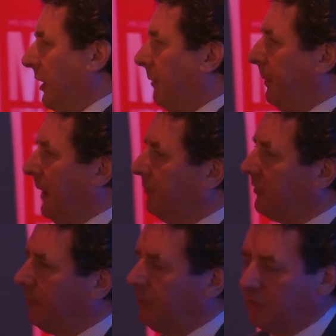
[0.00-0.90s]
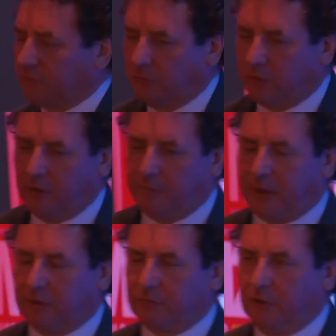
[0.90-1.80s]
like BMW are talking
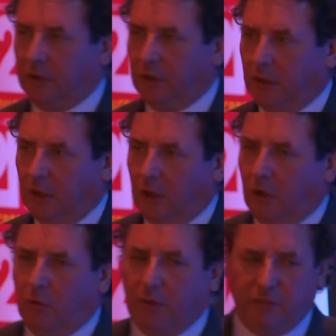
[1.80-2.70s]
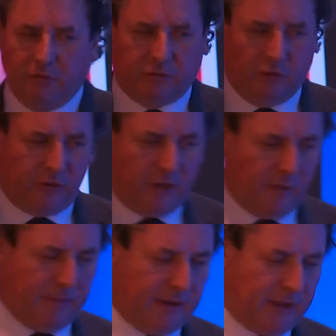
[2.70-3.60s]
about, or whether you're
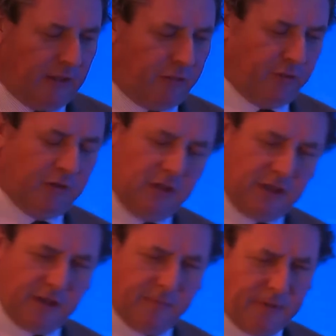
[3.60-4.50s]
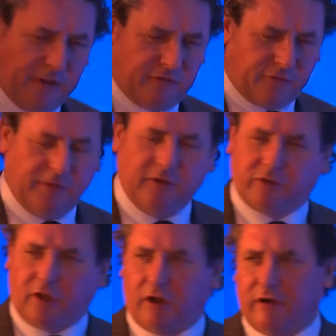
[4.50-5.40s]
talking about getting 30 gigabytes from
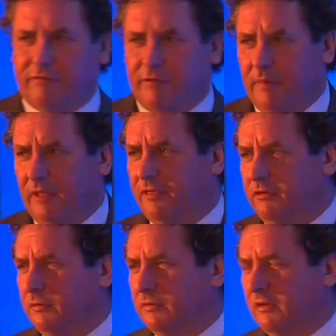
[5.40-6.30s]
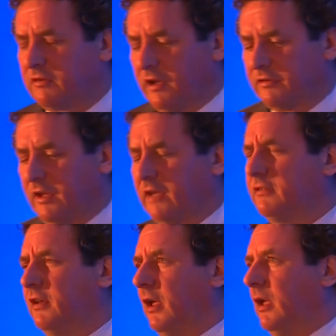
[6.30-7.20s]
each car every month, as was discussed
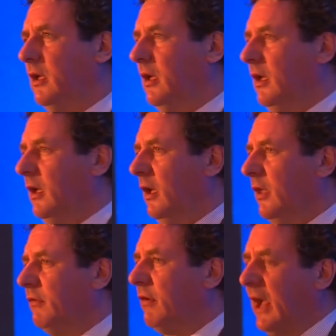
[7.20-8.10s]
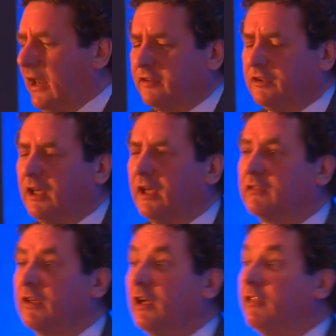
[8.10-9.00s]
yesterday, the reality
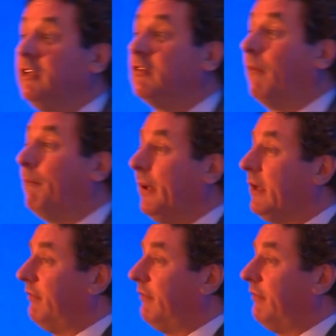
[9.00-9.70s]
is these are big